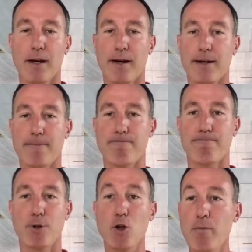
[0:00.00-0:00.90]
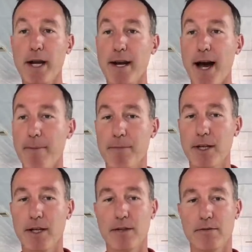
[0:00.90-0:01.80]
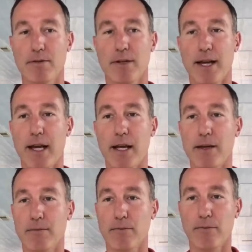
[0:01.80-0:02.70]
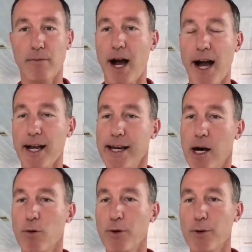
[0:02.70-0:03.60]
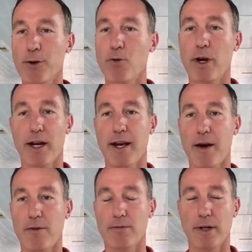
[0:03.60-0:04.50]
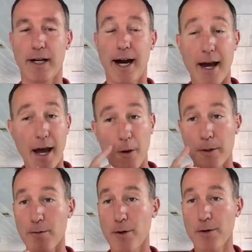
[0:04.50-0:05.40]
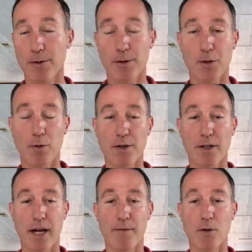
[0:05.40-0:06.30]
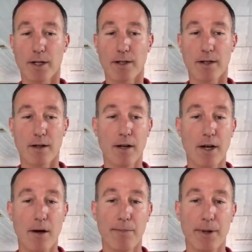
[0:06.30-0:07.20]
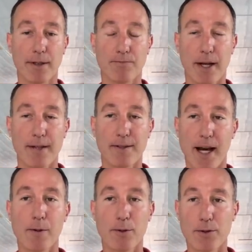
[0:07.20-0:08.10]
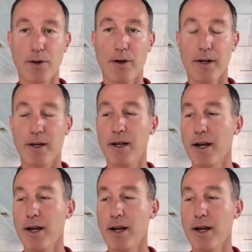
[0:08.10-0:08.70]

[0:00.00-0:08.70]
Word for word: um, you may not be a high net worth earner right now. Uh, I, I don't know your personal situation. I have no idea. But as time goes on,